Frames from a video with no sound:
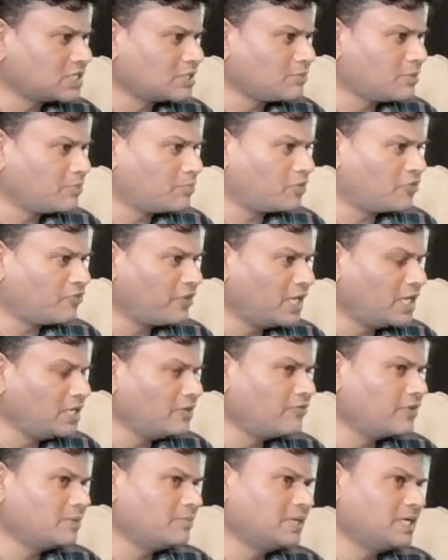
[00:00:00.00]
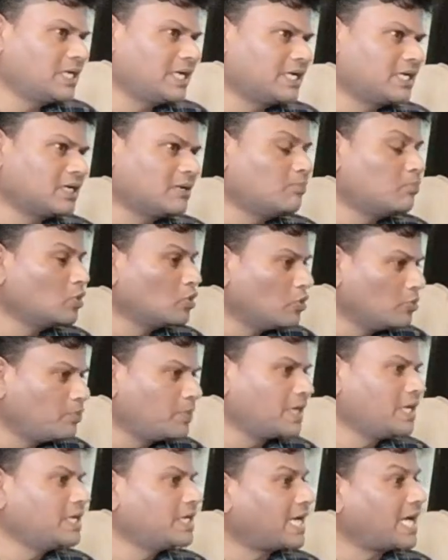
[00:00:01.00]
customer profile will be like a
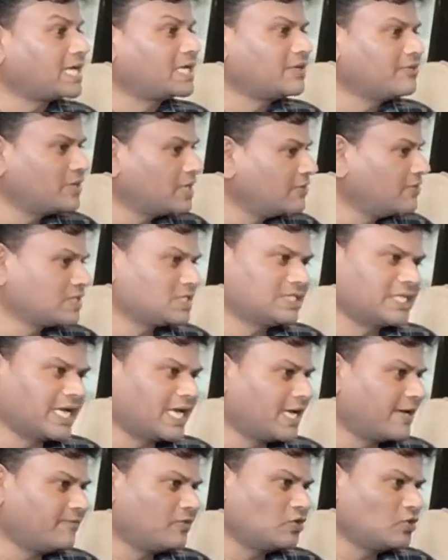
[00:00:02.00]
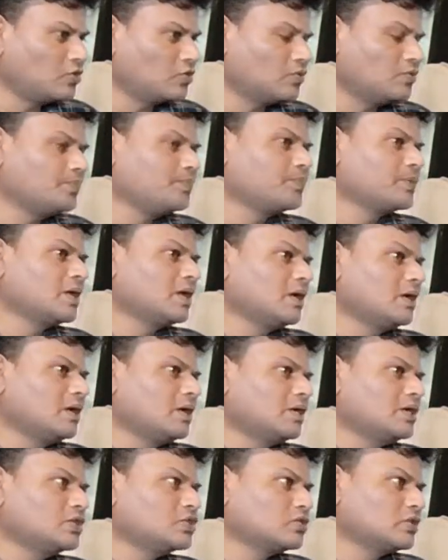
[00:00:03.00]
blueprint activity which they have to do
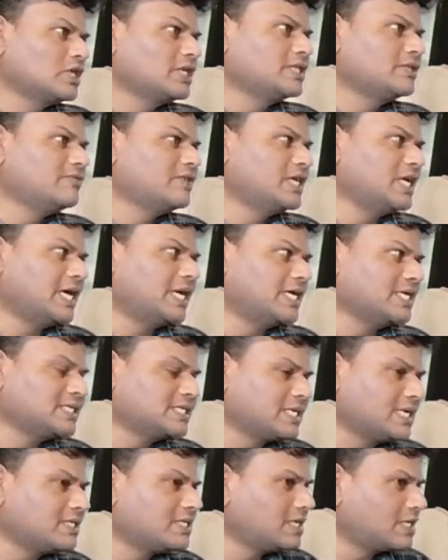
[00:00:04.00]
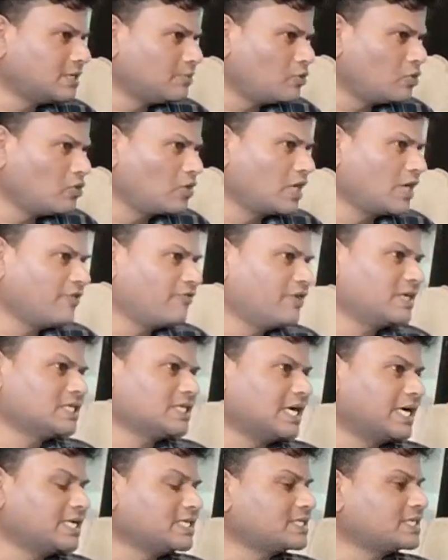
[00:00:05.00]
so that we understand the
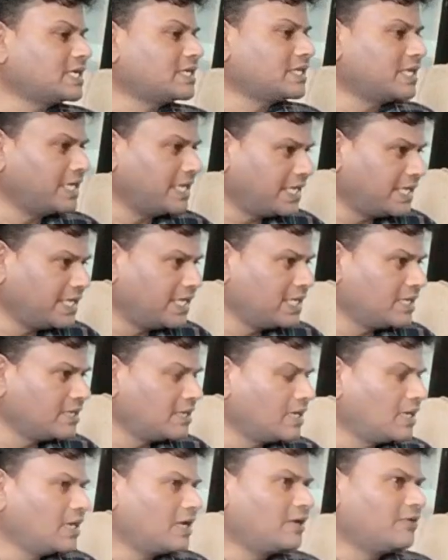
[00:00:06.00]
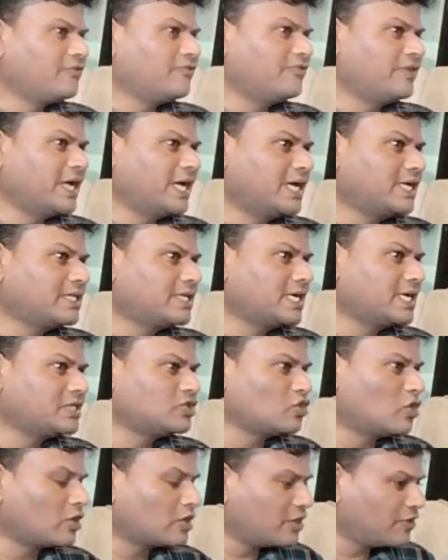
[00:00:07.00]
demographics, understand the need, where they are
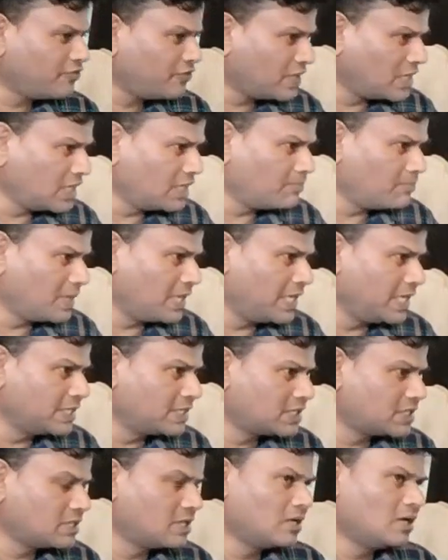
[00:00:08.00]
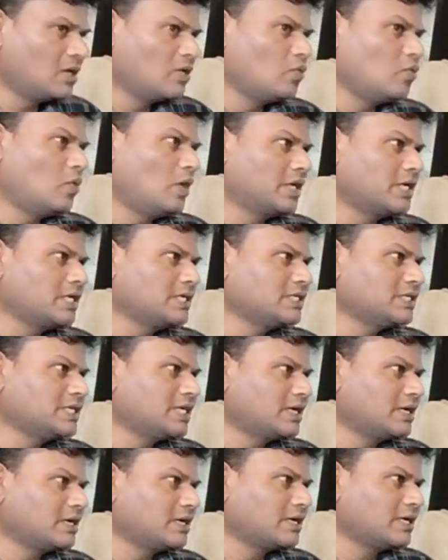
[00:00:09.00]
geographically placed, what is
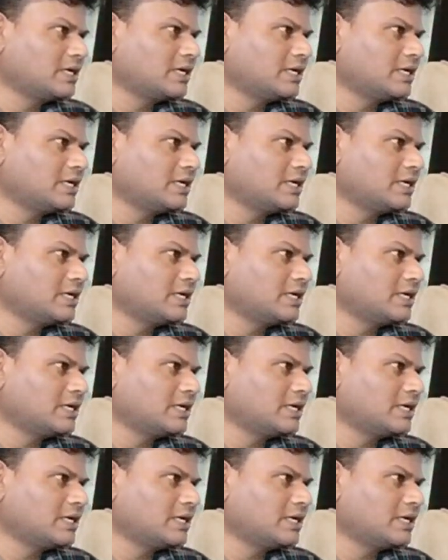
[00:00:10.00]
their